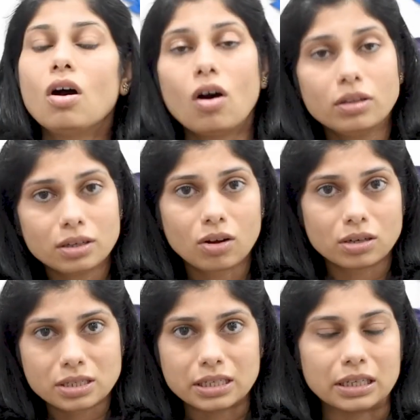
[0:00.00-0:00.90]
On the
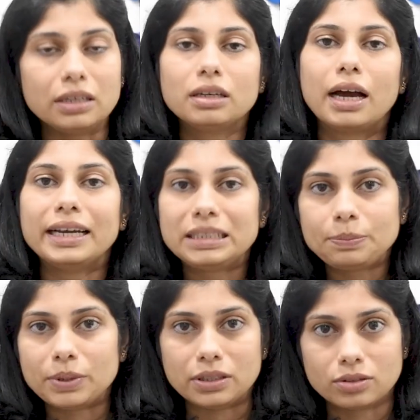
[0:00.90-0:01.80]
contrary,
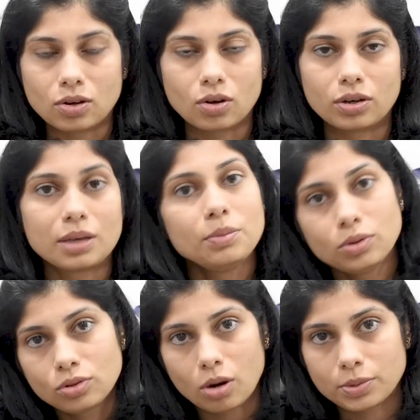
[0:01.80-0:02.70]
ITP or
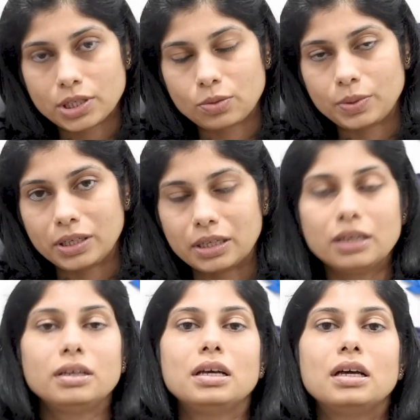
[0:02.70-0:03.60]
immune
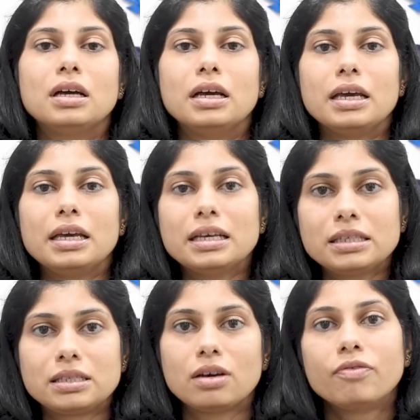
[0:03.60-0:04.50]
thrombocytopenia
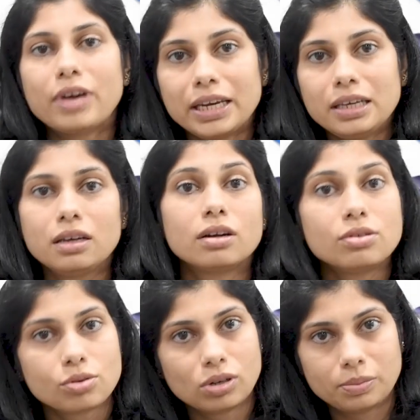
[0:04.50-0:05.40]
is a very
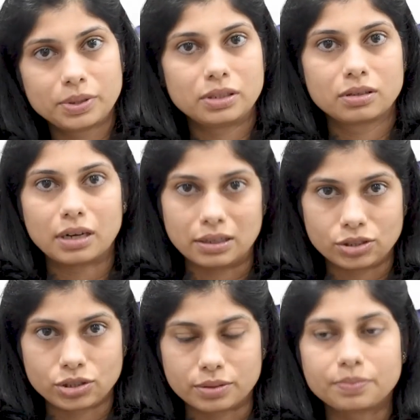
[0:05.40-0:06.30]
controllable
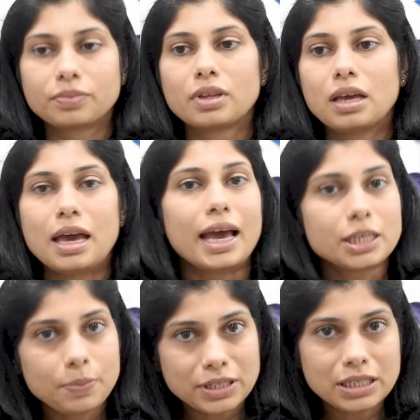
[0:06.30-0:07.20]
condition.
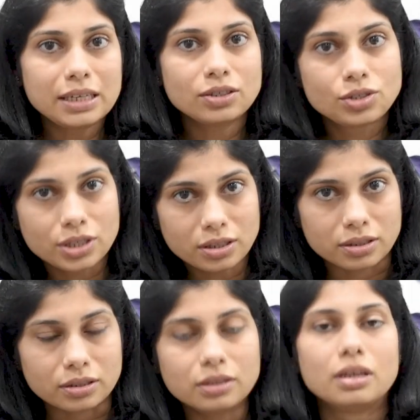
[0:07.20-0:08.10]
Especially in
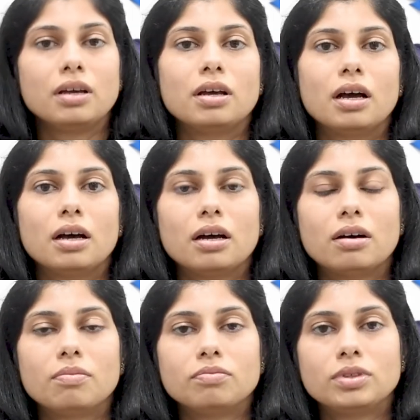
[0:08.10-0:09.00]
children,
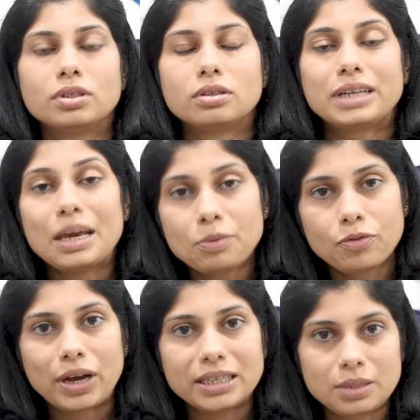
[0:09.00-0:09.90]
the type of
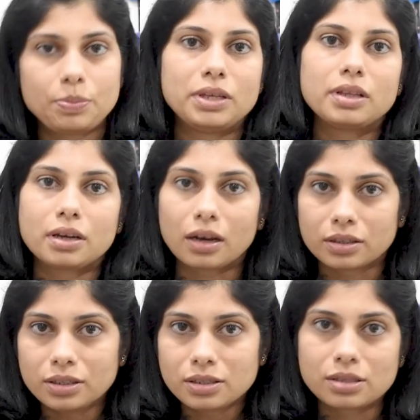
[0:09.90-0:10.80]
ITP that
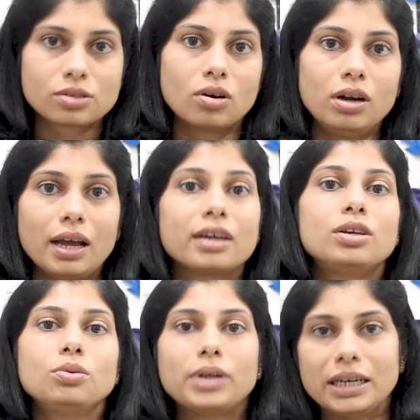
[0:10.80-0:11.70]
occurs is called
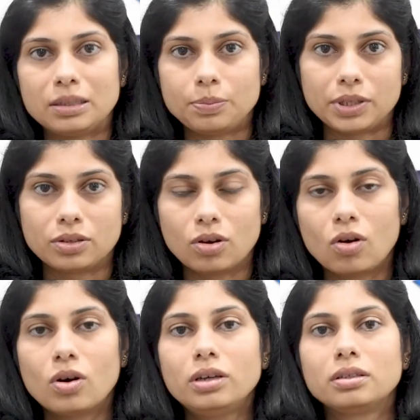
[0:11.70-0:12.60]
acute ITP,
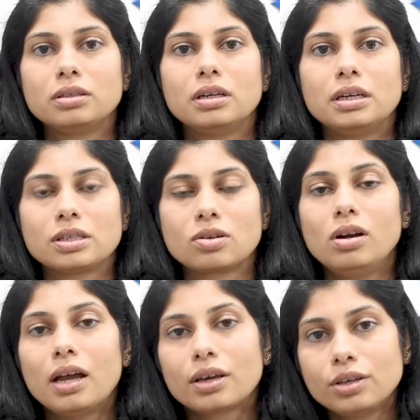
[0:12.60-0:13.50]
or it is
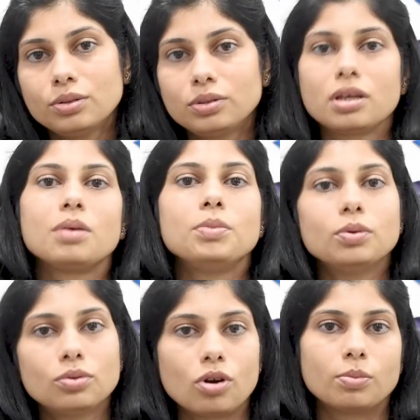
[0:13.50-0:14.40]
called acute
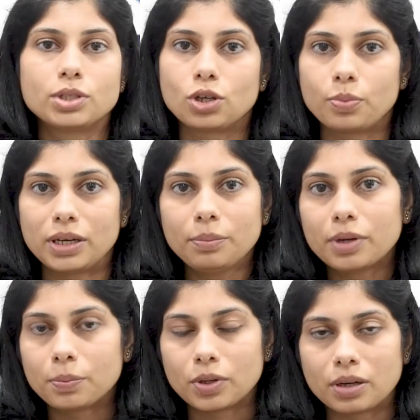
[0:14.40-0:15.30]
immune thrombocytopenic
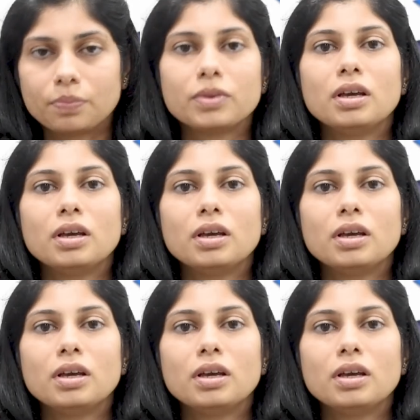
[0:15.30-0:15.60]
purpura,